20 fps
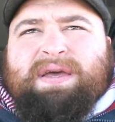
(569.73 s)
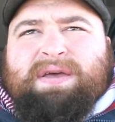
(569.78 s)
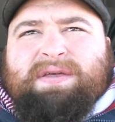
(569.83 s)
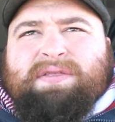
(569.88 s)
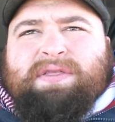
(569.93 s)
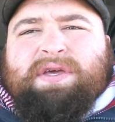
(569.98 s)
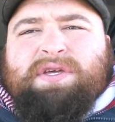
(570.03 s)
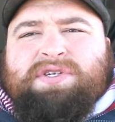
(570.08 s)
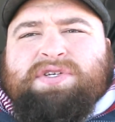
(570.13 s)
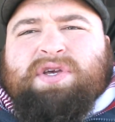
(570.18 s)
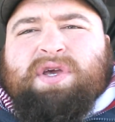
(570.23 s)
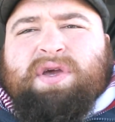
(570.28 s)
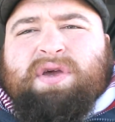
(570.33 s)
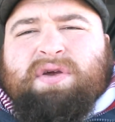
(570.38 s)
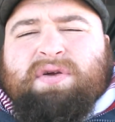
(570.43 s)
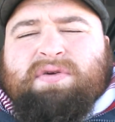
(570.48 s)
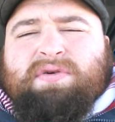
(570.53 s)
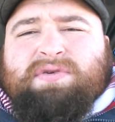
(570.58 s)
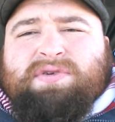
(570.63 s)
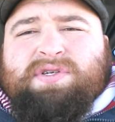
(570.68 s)
this
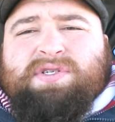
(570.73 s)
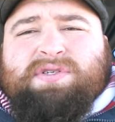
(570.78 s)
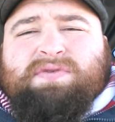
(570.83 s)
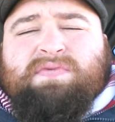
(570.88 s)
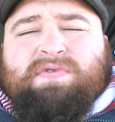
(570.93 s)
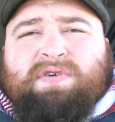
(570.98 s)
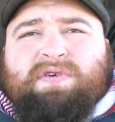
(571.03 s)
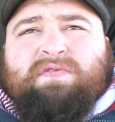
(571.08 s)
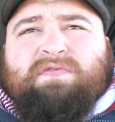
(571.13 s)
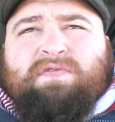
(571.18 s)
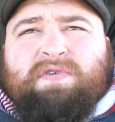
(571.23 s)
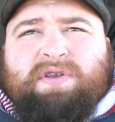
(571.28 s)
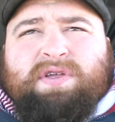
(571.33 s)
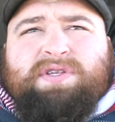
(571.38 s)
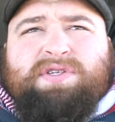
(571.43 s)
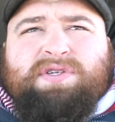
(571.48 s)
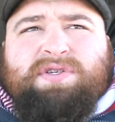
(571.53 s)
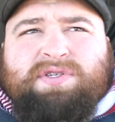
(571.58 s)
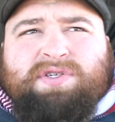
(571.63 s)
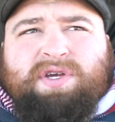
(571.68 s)
year, or just some good
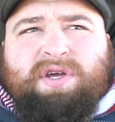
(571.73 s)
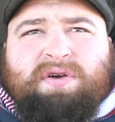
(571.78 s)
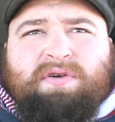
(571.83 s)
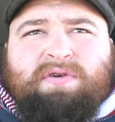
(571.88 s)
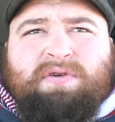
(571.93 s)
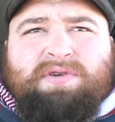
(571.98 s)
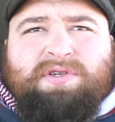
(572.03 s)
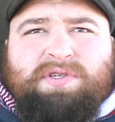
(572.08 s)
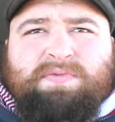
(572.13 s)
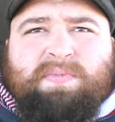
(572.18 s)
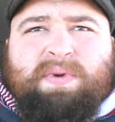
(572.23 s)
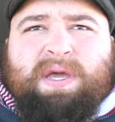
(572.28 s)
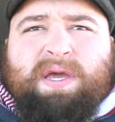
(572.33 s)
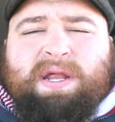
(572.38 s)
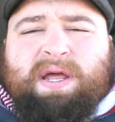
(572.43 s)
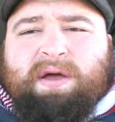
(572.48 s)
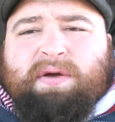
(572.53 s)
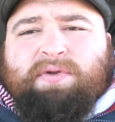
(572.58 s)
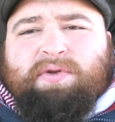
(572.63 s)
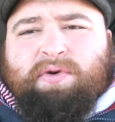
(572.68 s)
footage in general, just being
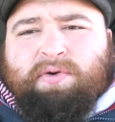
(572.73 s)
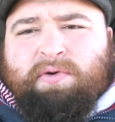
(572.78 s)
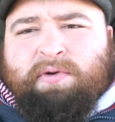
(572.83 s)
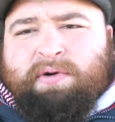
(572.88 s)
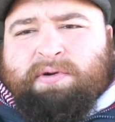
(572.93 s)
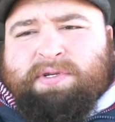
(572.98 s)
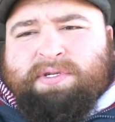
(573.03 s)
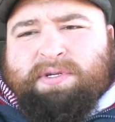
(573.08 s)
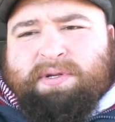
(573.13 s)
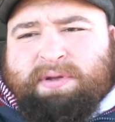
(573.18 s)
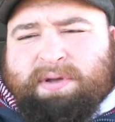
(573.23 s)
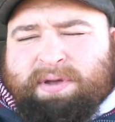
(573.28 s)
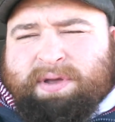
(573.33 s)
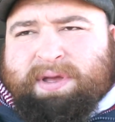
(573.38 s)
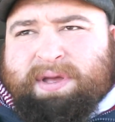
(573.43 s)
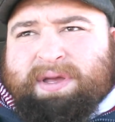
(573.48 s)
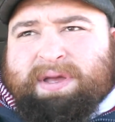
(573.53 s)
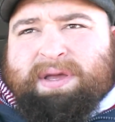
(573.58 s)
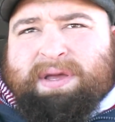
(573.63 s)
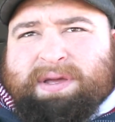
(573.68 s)
outdoors,
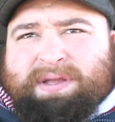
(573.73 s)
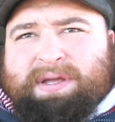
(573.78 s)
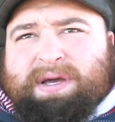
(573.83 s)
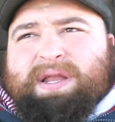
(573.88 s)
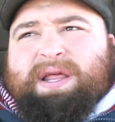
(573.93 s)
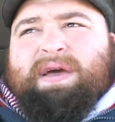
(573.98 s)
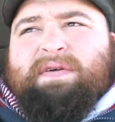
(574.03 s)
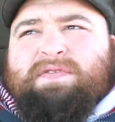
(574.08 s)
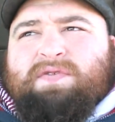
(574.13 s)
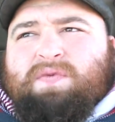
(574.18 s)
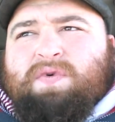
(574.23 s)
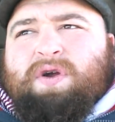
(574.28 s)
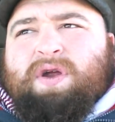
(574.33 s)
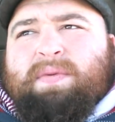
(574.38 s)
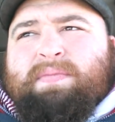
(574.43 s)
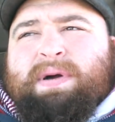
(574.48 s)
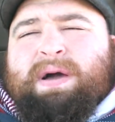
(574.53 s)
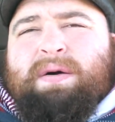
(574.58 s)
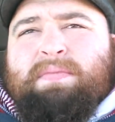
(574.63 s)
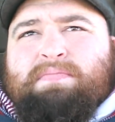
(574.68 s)
not have to worry
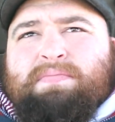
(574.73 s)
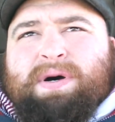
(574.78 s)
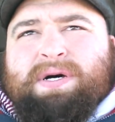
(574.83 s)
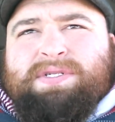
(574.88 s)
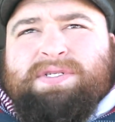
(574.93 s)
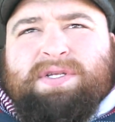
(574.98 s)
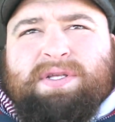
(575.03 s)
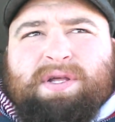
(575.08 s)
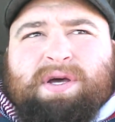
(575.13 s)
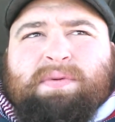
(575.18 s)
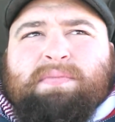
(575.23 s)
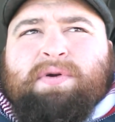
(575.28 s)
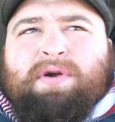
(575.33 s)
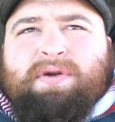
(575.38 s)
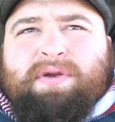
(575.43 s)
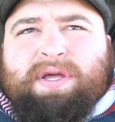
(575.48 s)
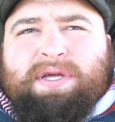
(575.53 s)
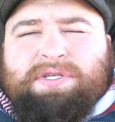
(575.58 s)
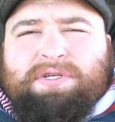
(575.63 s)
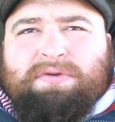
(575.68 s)
about busting up her
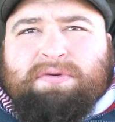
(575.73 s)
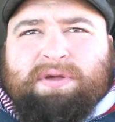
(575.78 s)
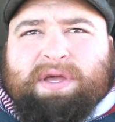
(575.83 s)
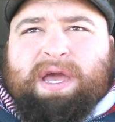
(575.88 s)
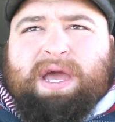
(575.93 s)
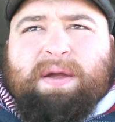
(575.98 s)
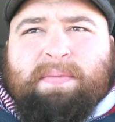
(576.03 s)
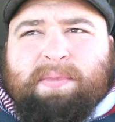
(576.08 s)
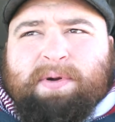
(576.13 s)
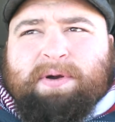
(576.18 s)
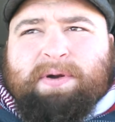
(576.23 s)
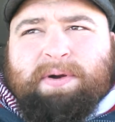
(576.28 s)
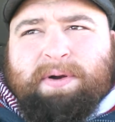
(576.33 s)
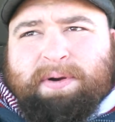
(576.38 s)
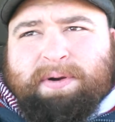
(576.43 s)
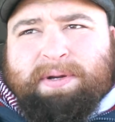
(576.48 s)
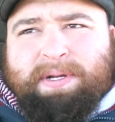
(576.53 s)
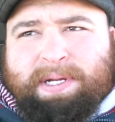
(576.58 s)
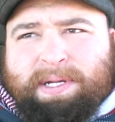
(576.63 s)
digital camera or